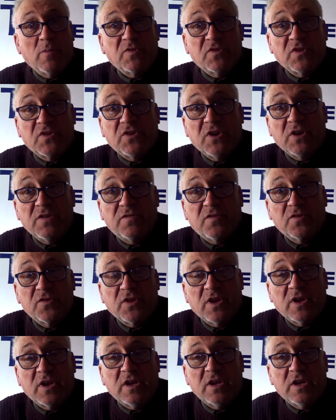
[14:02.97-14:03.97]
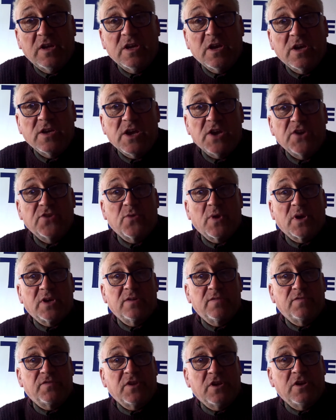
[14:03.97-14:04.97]
as it did for the EIA
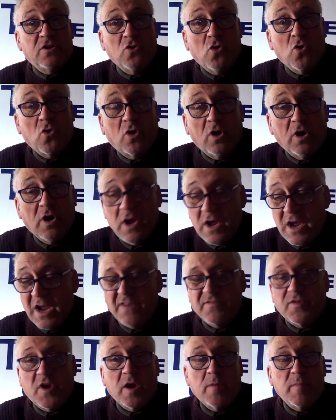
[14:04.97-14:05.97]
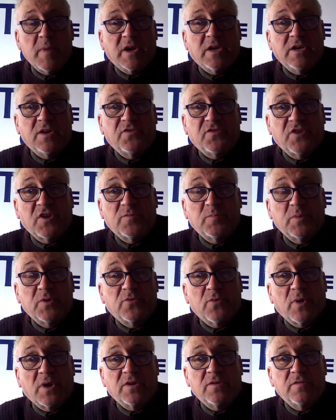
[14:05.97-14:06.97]
directive, the Local Environmental Assessment
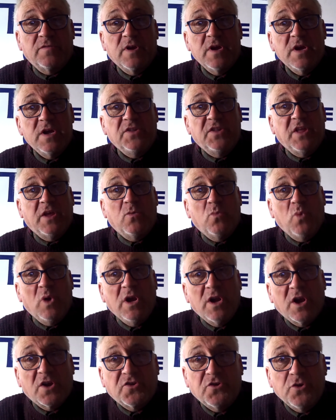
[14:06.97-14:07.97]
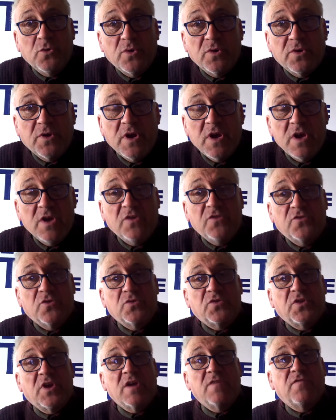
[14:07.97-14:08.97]
Directive. They will not do it. So
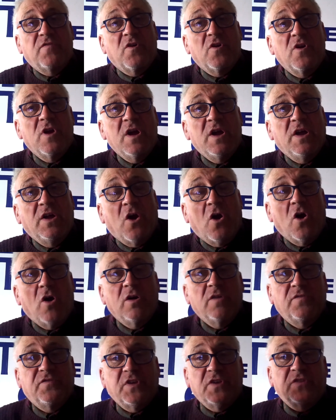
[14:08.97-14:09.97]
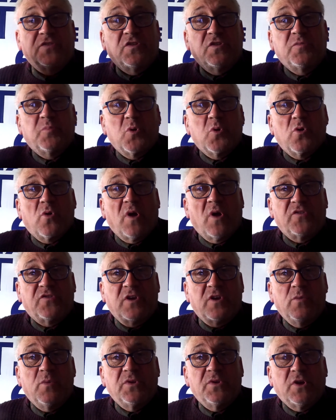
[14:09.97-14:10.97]
therefore, all of this is
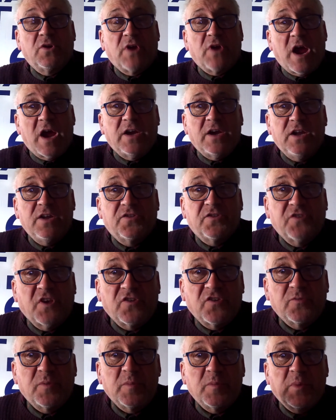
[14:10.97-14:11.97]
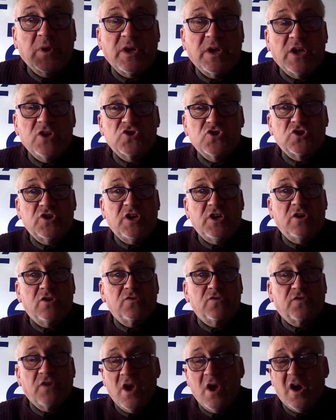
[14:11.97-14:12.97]
progressing without any assessment by
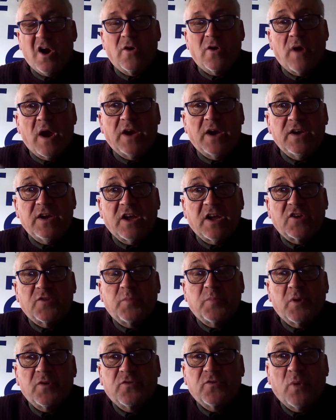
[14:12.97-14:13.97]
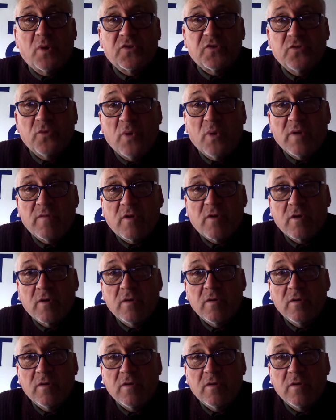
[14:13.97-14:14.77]
engineers or any experts whatsoever.